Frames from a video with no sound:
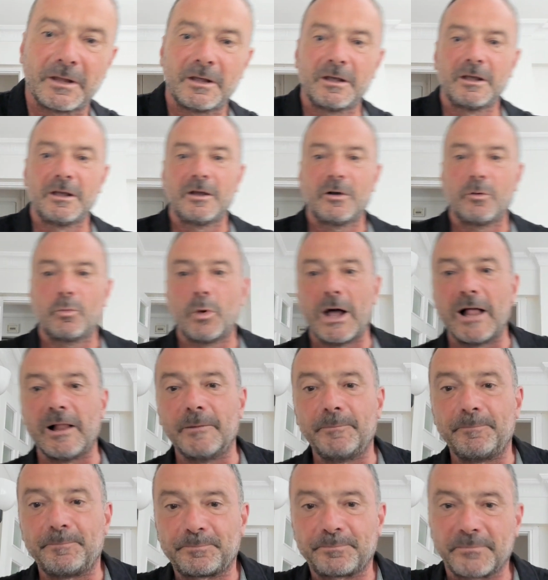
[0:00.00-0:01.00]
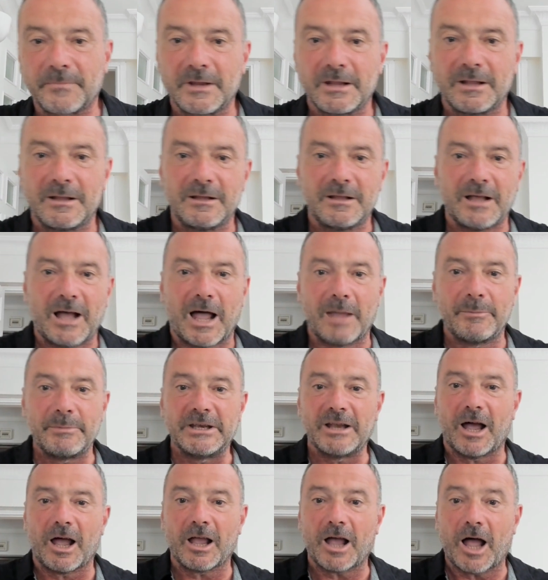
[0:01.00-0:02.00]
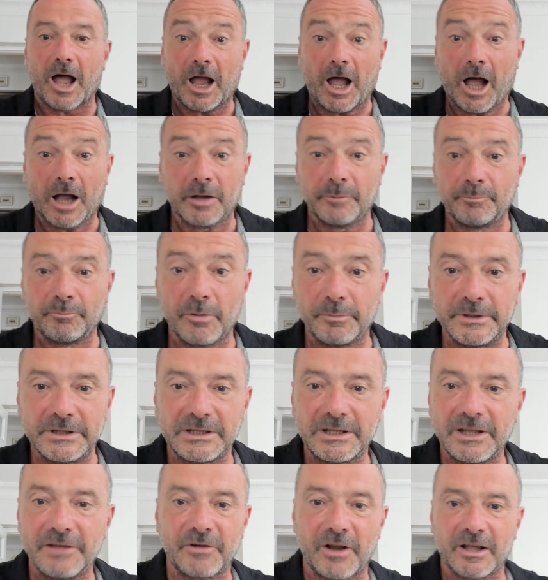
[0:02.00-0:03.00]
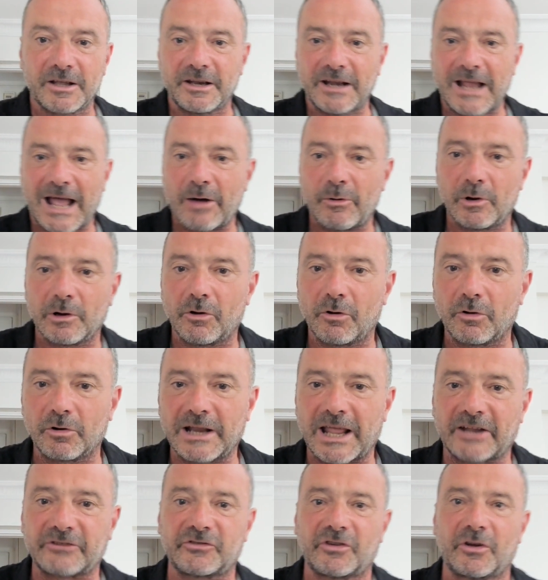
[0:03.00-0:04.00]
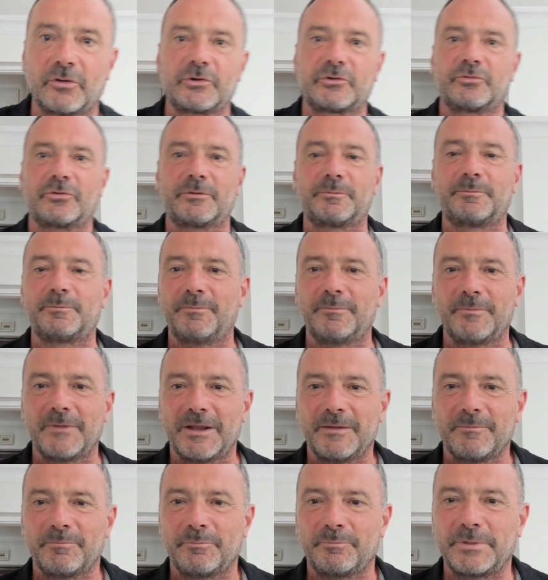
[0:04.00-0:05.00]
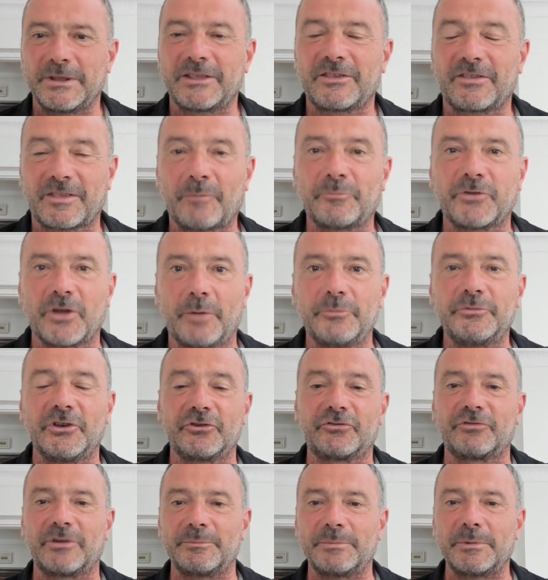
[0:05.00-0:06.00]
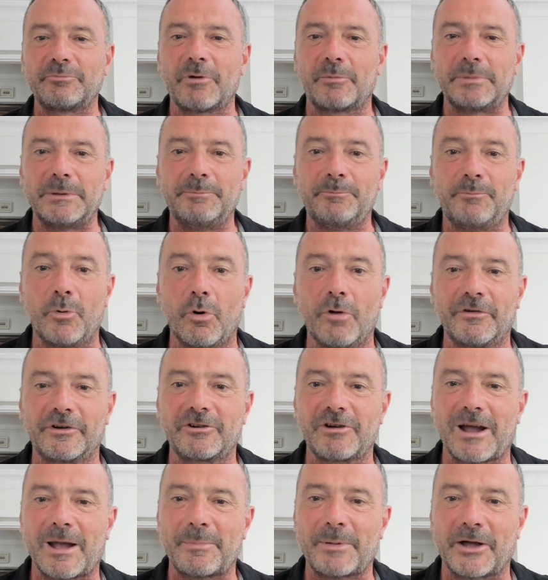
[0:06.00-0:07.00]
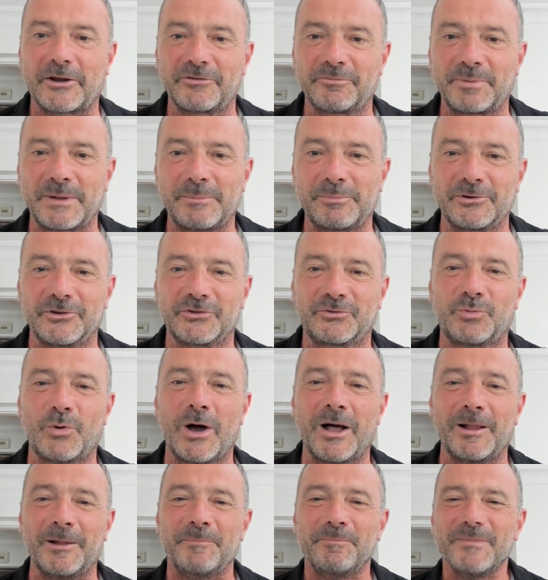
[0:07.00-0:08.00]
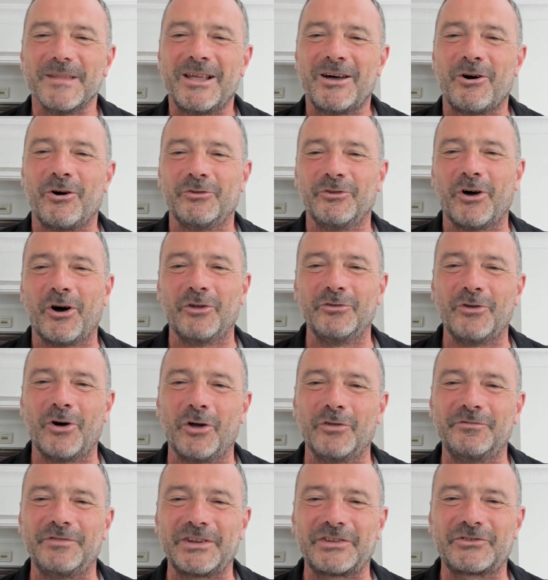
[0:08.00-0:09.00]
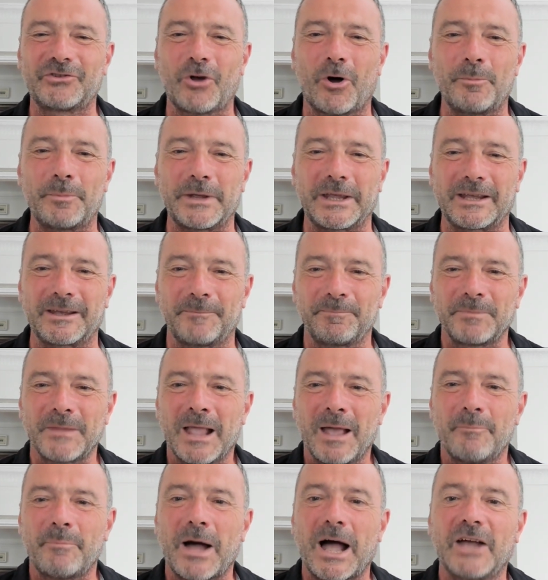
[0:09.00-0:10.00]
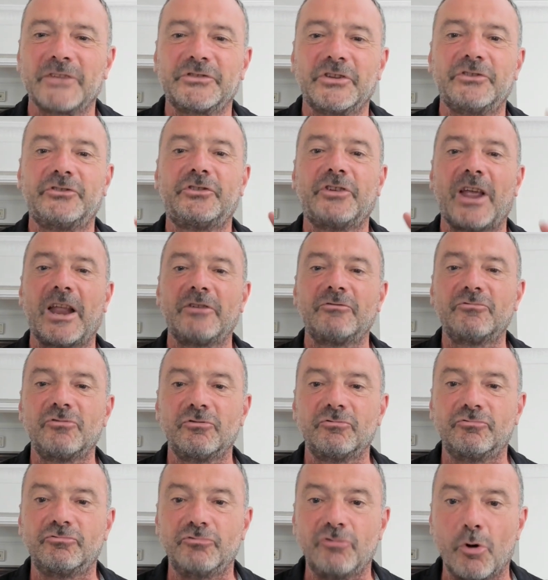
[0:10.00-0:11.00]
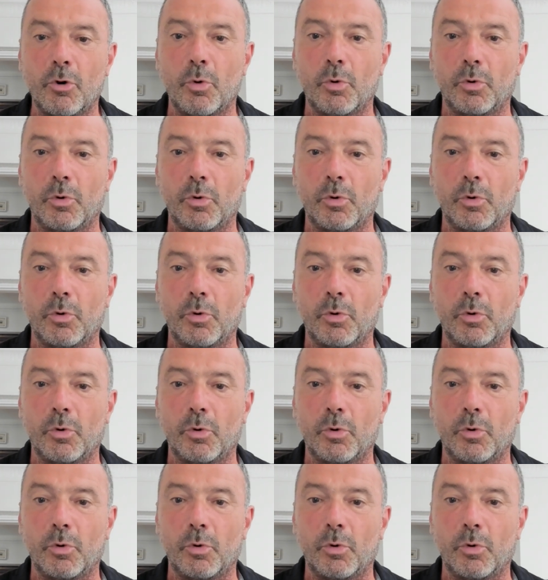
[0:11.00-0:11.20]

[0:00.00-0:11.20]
Well, I mean, I could probably give like an hour-long lecture, which would be sometimes interesting, but probably bore the crap out of people as well on this topic. But as a general rule,